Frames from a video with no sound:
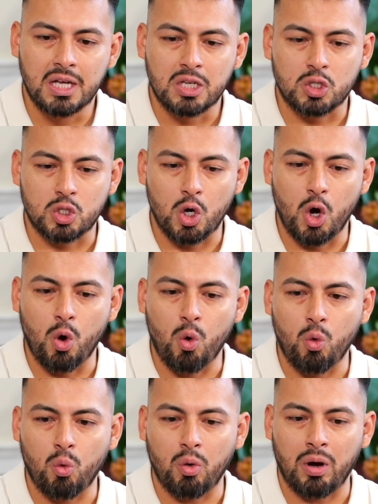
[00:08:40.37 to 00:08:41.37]

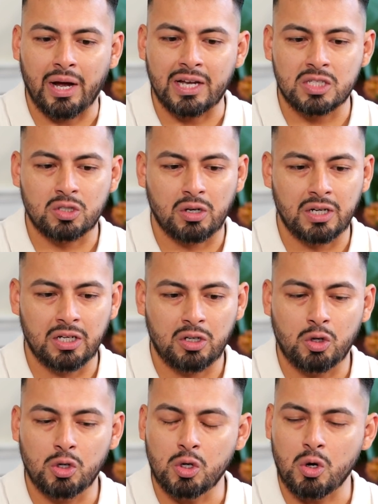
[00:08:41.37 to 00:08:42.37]
So I
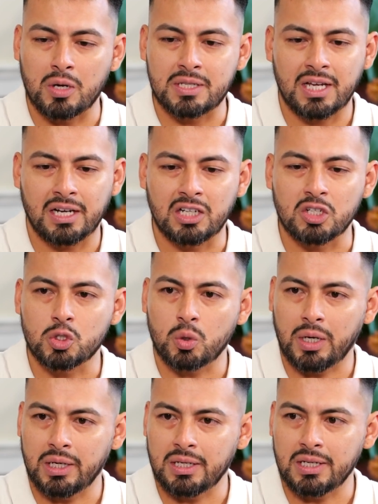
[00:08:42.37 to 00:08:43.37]
started, attending
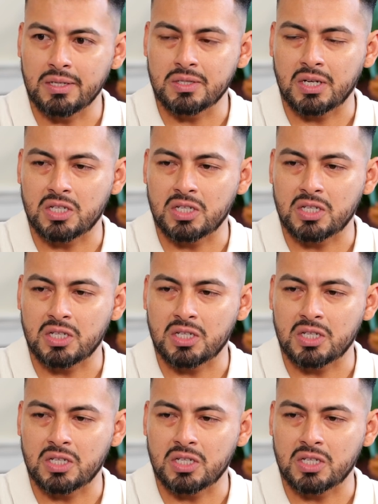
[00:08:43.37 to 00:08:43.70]
trainings.